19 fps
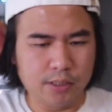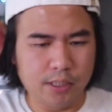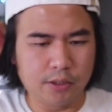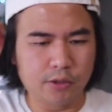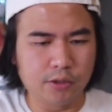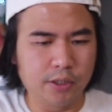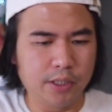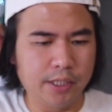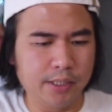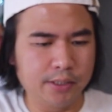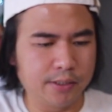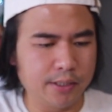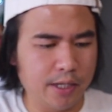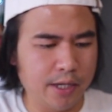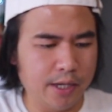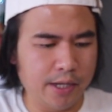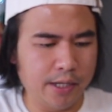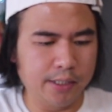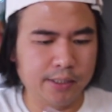like there
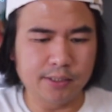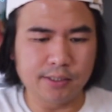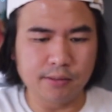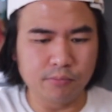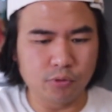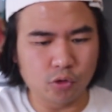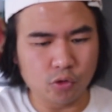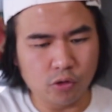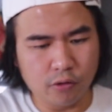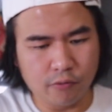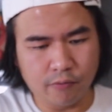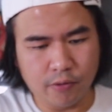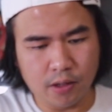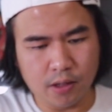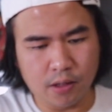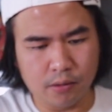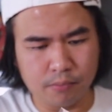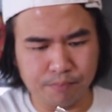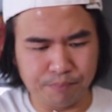is some sort of
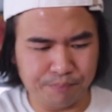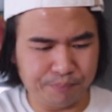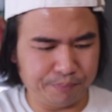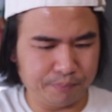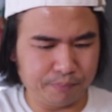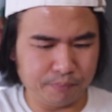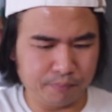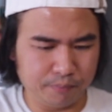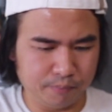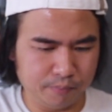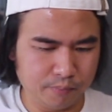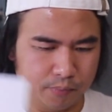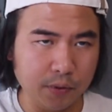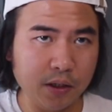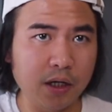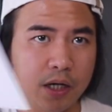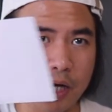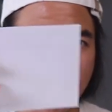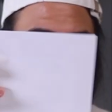a
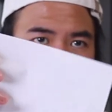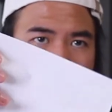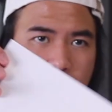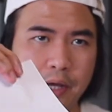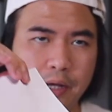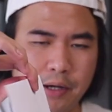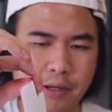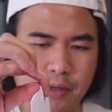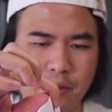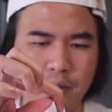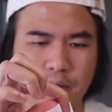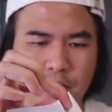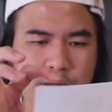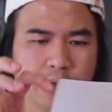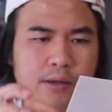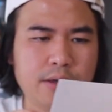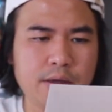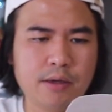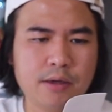guide
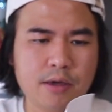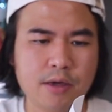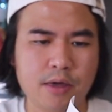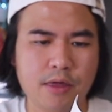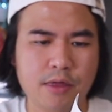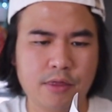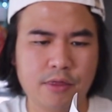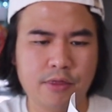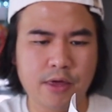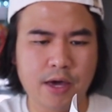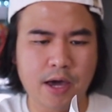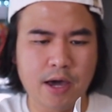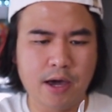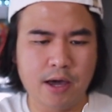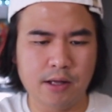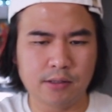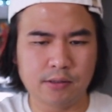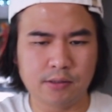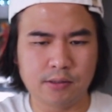
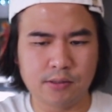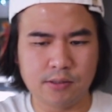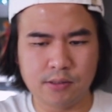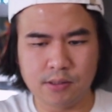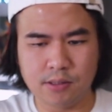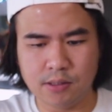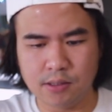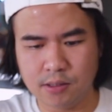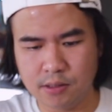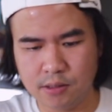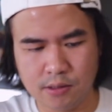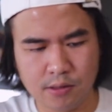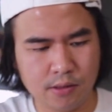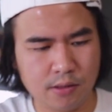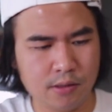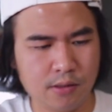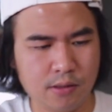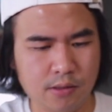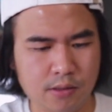that
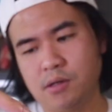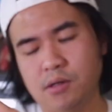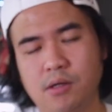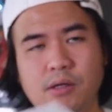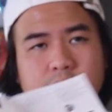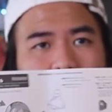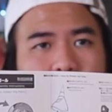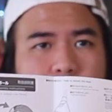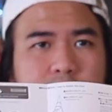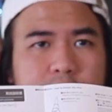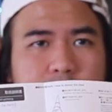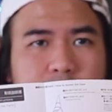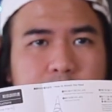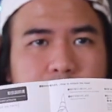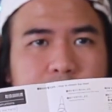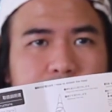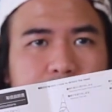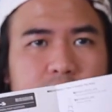just a little bit of